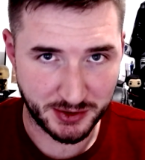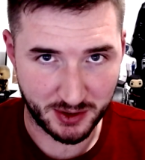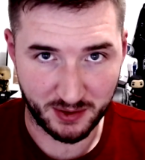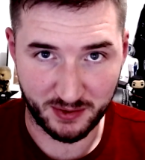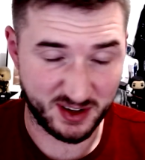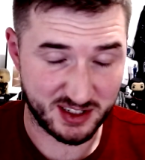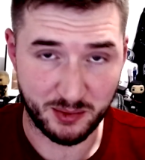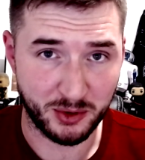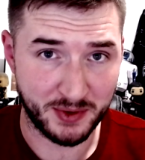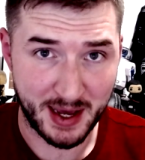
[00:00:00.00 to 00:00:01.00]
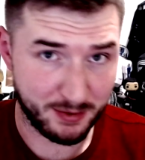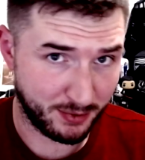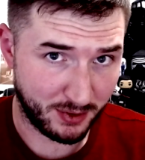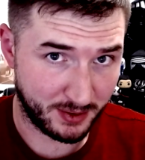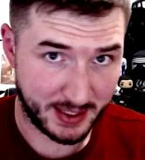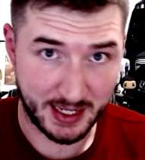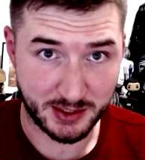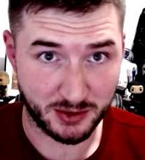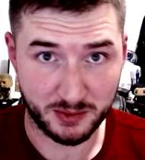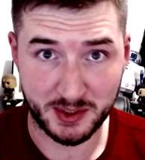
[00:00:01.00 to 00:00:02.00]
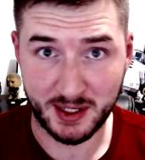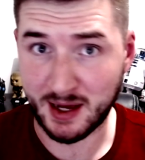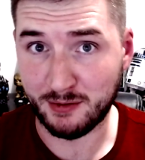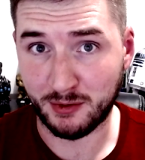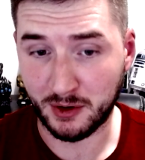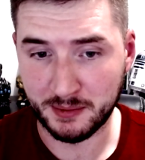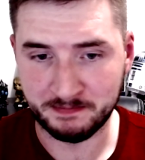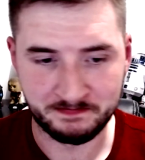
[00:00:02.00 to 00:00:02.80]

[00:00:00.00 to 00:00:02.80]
so for example Nightfallen, get exalted with the Nightfallen,